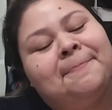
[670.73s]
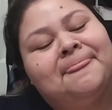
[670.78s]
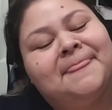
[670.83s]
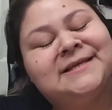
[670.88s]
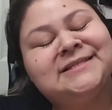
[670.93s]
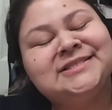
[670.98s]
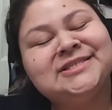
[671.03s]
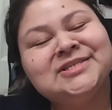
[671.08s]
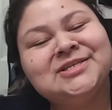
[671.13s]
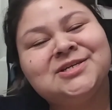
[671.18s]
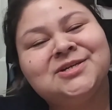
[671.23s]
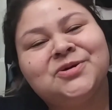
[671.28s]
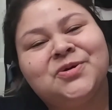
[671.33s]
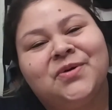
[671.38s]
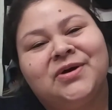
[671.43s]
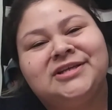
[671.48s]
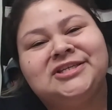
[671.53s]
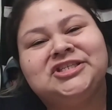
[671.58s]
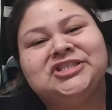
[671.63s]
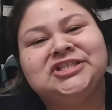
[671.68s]
That's a good
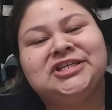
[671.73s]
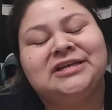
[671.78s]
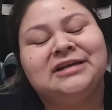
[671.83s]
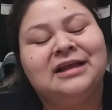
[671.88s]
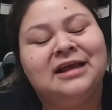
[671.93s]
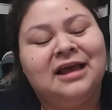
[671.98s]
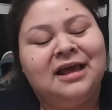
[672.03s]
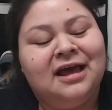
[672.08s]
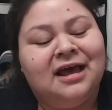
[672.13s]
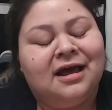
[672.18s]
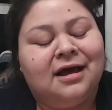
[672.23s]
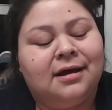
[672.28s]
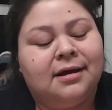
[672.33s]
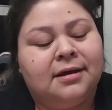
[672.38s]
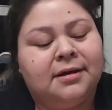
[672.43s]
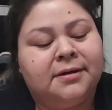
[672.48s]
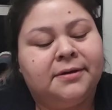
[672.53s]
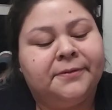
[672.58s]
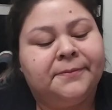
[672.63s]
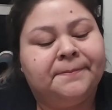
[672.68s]
question.
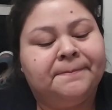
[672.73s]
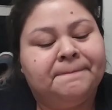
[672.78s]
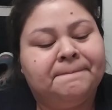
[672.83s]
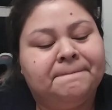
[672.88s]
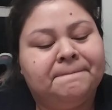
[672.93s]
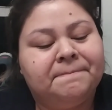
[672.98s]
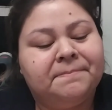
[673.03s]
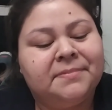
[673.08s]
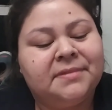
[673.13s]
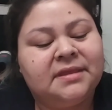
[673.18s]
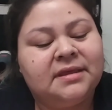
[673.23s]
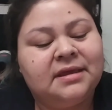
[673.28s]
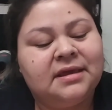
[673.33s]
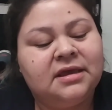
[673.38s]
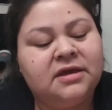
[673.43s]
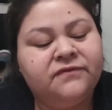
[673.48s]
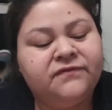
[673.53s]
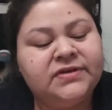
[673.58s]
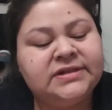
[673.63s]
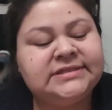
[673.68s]

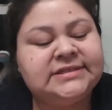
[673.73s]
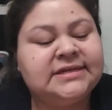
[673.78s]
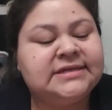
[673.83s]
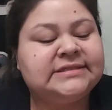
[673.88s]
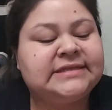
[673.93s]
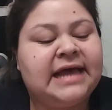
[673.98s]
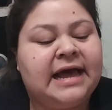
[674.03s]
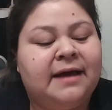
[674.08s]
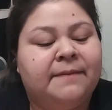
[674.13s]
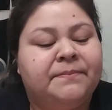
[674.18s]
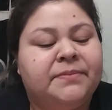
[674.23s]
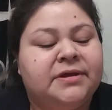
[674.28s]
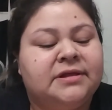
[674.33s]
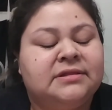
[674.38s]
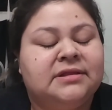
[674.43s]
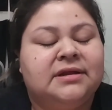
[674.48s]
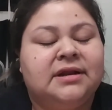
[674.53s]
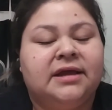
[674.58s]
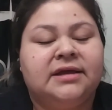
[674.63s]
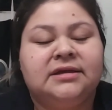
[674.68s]
If it does
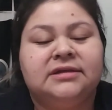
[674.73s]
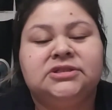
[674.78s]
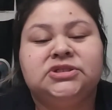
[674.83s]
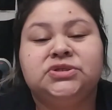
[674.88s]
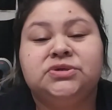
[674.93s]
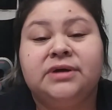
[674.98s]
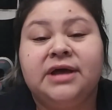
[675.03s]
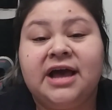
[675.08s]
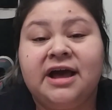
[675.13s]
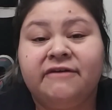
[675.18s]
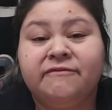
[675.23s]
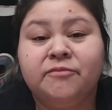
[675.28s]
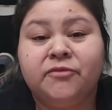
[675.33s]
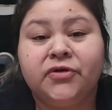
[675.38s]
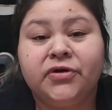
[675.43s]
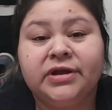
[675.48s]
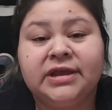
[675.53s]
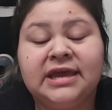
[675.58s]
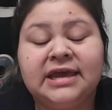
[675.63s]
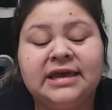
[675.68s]
happen that I do have
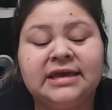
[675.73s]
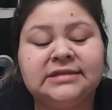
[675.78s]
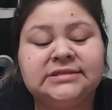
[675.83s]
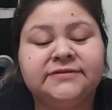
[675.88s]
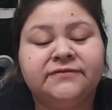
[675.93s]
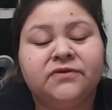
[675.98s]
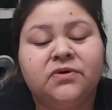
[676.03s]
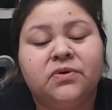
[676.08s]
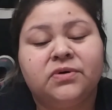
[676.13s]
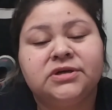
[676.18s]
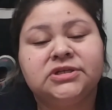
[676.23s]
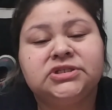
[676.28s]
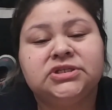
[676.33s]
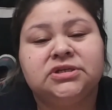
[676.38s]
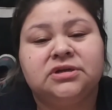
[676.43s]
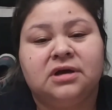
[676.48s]
more kids, of course,